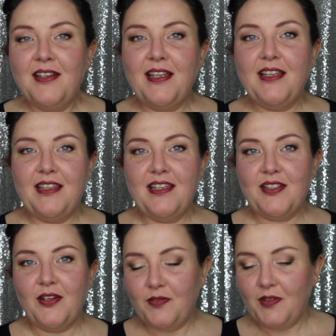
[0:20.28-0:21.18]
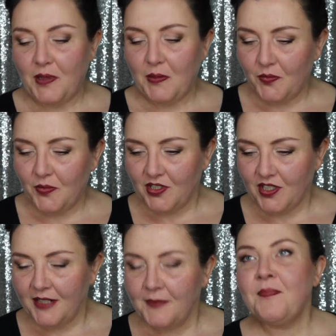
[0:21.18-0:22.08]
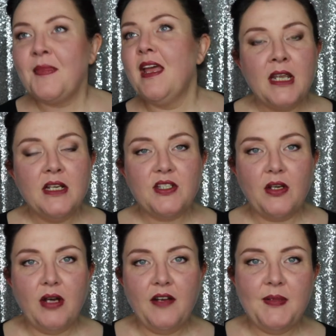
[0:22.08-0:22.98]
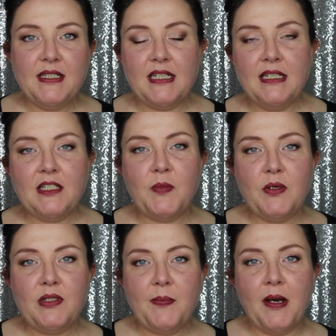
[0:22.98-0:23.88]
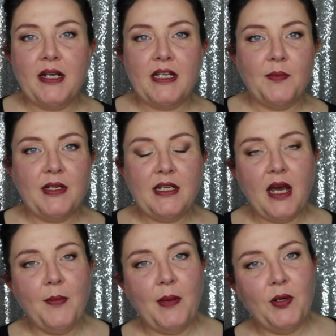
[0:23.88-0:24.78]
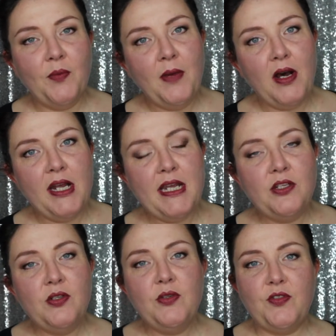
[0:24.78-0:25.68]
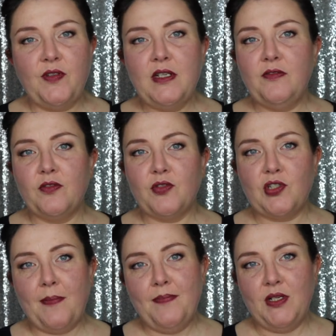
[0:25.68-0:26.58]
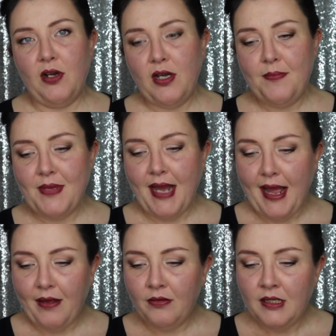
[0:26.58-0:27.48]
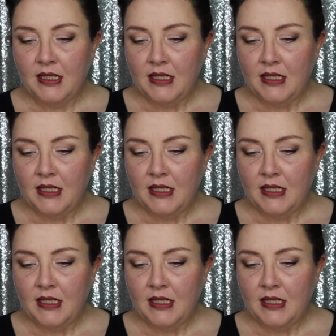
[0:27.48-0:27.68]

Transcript: There's hopefully people watching. So I've been seeing this beauty pie company come up on my newsfeed for some time now,